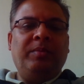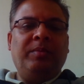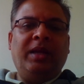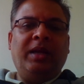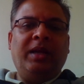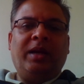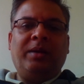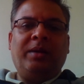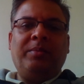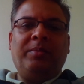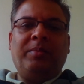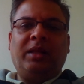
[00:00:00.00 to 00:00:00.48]

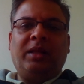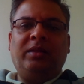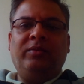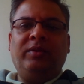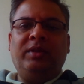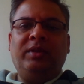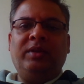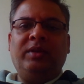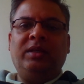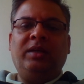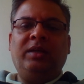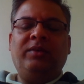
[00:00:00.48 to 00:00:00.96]
me and
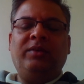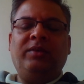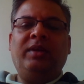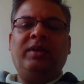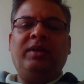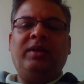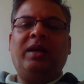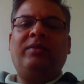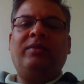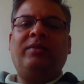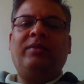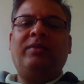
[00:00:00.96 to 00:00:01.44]
Madhavi ji,
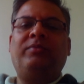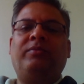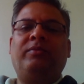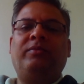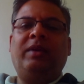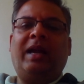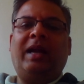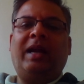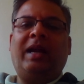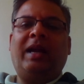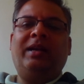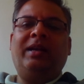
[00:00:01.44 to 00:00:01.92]
we have
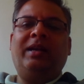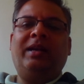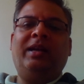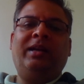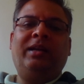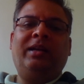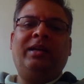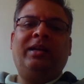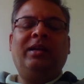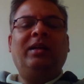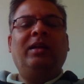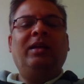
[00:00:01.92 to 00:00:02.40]

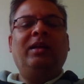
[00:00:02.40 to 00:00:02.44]
landed